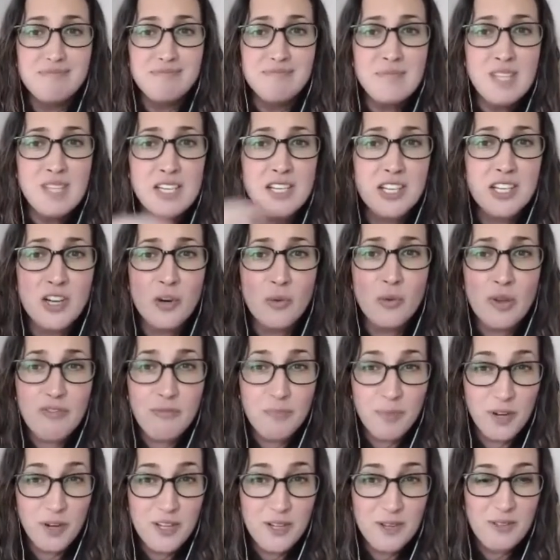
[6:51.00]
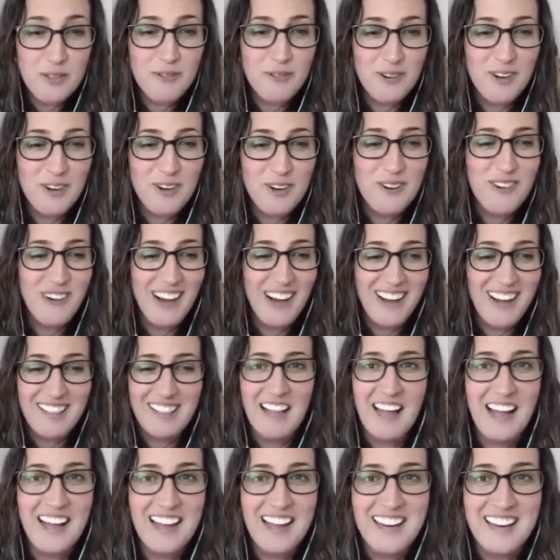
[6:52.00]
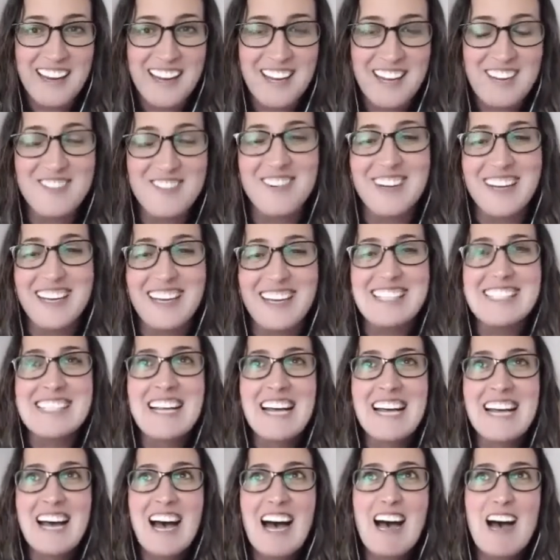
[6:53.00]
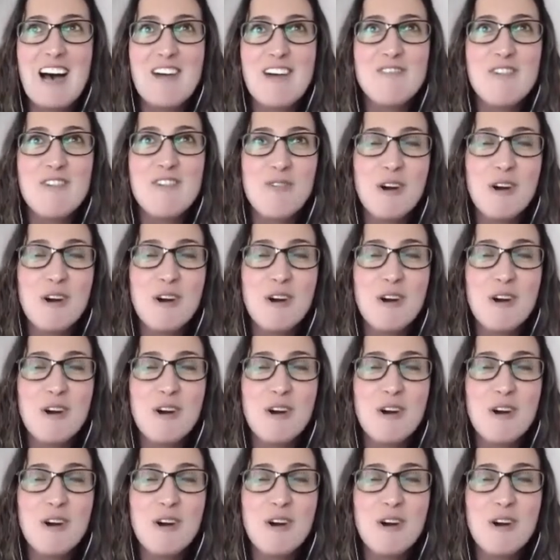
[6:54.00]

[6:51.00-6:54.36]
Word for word: you know we've put you through a lot in eight weeks um,